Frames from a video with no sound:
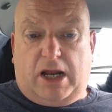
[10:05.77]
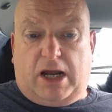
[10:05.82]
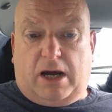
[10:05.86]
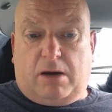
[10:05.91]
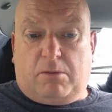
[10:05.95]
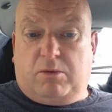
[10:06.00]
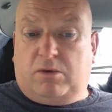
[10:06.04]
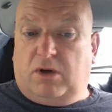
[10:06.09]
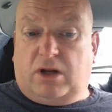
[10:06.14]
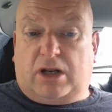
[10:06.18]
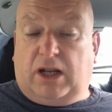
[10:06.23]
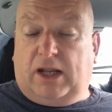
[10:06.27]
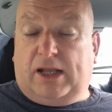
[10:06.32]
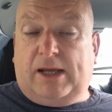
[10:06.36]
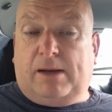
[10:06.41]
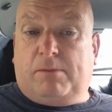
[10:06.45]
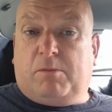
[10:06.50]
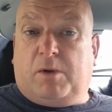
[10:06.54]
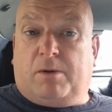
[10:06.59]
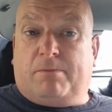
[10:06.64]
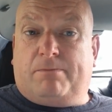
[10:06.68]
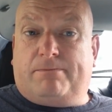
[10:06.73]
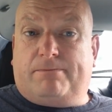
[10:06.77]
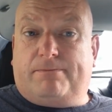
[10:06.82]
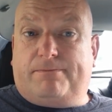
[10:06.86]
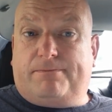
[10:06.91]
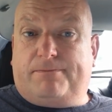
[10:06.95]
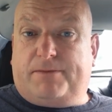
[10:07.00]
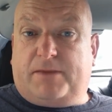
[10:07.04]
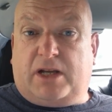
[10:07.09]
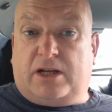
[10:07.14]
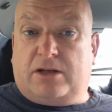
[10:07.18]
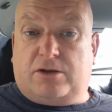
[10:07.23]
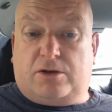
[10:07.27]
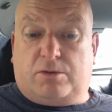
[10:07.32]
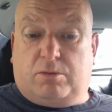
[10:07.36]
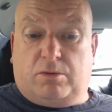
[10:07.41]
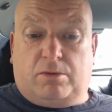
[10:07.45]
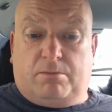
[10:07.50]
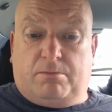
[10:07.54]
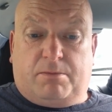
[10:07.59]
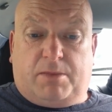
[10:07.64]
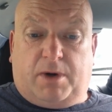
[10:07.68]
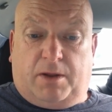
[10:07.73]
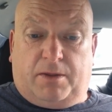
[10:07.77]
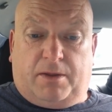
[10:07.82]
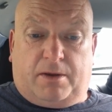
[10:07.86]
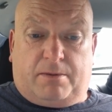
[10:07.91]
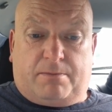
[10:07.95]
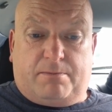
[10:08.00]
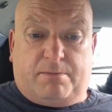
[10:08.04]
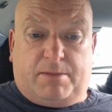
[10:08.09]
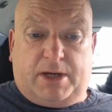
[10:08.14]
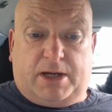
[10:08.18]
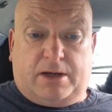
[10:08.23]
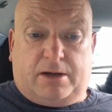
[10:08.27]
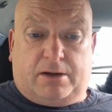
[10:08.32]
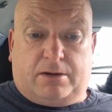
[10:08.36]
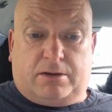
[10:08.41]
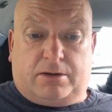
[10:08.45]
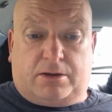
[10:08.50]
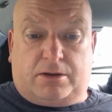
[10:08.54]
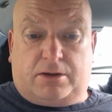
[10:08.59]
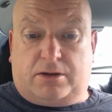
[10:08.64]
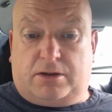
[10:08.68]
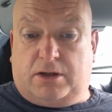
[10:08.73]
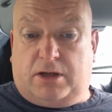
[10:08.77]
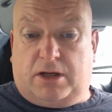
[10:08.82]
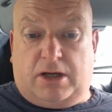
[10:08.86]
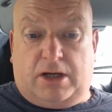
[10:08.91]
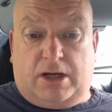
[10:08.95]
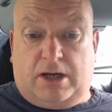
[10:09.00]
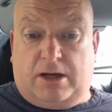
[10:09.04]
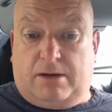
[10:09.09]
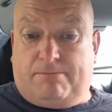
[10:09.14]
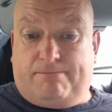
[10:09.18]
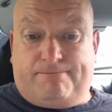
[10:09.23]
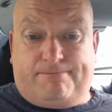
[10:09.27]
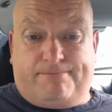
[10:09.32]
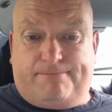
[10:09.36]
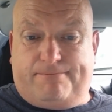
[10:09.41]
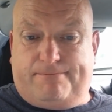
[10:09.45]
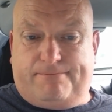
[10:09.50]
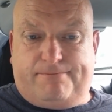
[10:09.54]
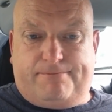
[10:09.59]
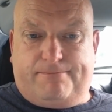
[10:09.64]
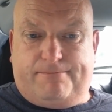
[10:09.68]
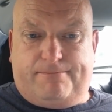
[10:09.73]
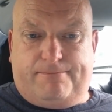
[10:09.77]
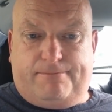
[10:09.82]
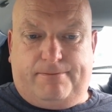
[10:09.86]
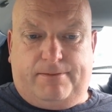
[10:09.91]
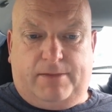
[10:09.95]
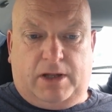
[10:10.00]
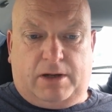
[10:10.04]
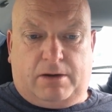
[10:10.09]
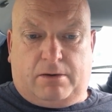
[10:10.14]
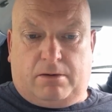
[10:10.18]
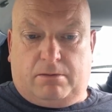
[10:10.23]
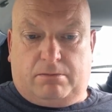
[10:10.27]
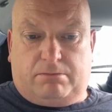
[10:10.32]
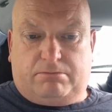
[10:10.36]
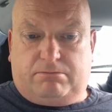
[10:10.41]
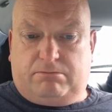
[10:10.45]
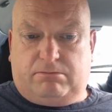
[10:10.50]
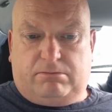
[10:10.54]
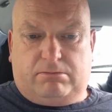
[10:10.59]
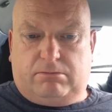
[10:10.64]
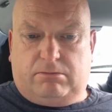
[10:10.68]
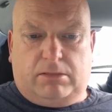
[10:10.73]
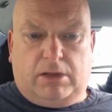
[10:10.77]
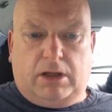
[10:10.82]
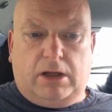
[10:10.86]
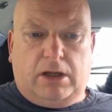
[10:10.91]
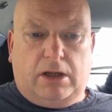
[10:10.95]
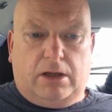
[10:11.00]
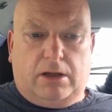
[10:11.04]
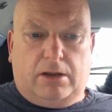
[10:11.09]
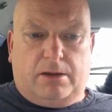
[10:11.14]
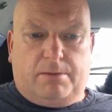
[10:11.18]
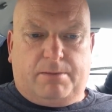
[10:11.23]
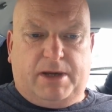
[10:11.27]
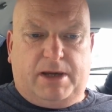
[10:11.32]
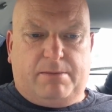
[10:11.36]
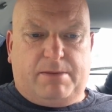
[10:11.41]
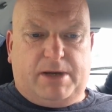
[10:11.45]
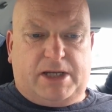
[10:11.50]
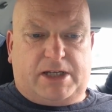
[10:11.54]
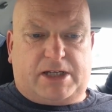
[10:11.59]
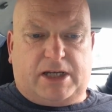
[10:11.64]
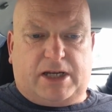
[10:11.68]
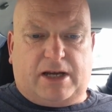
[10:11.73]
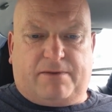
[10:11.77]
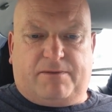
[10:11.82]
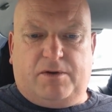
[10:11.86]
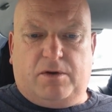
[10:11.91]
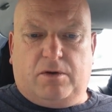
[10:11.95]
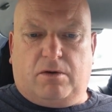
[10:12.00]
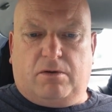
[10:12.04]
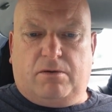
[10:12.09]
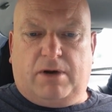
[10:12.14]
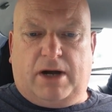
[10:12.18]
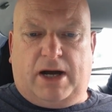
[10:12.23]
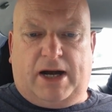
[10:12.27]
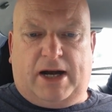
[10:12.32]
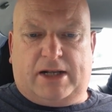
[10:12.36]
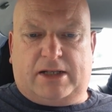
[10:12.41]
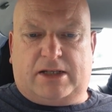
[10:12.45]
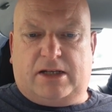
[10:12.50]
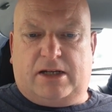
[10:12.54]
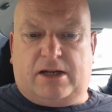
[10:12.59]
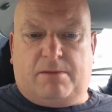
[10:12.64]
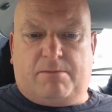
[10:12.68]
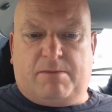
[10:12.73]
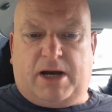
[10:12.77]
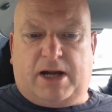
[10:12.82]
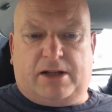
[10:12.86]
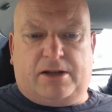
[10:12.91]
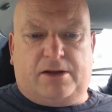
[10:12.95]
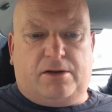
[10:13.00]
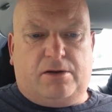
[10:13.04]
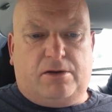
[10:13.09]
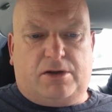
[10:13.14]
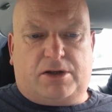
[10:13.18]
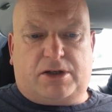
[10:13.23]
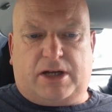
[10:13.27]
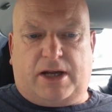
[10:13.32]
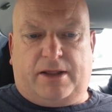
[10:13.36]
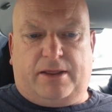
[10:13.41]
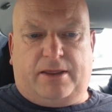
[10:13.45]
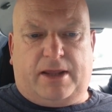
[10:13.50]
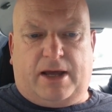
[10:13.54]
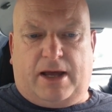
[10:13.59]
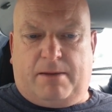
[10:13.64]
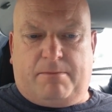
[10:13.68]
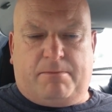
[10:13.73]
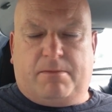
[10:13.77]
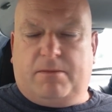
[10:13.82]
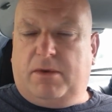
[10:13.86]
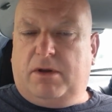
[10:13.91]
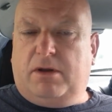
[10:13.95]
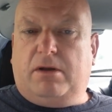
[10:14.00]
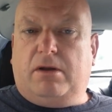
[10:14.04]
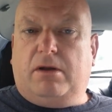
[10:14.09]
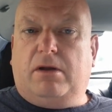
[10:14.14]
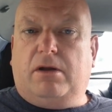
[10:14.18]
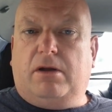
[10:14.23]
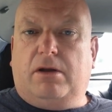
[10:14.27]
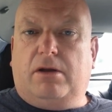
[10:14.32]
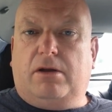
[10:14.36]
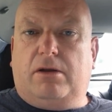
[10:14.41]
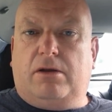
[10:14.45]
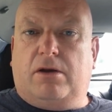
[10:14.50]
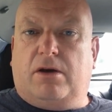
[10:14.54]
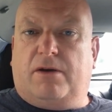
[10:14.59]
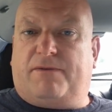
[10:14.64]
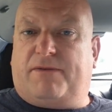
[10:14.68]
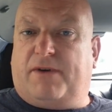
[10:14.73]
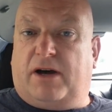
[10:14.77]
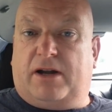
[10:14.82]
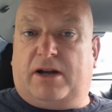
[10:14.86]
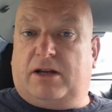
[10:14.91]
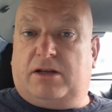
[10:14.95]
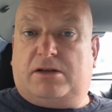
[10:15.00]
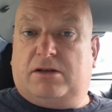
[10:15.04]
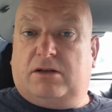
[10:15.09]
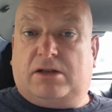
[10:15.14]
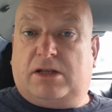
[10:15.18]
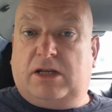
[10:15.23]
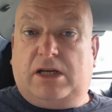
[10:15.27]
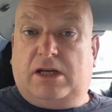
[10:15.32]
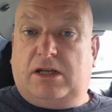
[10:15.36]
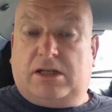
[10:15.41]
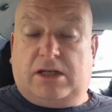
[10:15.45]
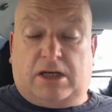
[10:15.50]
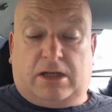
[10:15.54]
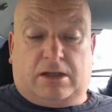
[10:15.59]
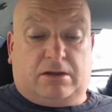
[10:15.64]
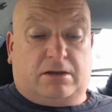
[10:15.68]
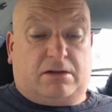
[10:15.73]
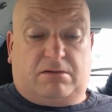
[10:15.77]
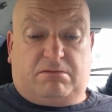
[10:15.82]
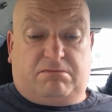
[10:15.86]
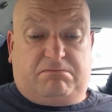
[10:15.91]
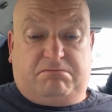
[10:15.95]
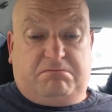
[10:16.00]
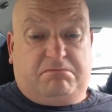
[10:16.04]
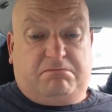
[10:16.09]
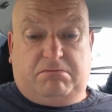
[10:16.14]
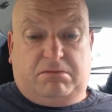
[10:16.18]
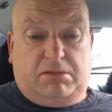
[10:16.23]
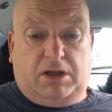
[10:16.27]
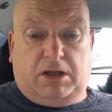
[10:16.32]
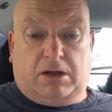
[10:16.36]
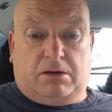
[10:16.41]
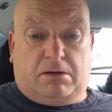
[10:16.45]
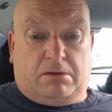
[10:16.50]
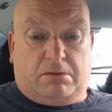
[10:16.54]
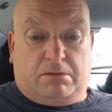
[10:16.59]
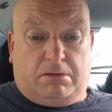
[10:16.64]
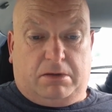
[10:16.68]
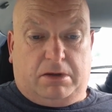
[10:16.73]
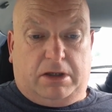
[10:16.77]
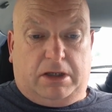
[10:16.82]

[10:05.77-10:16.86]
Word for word: I wouldn't claim one. I just wouldn't bother because, um, you know, the BBC have no right to demand you send them your financial details, you know.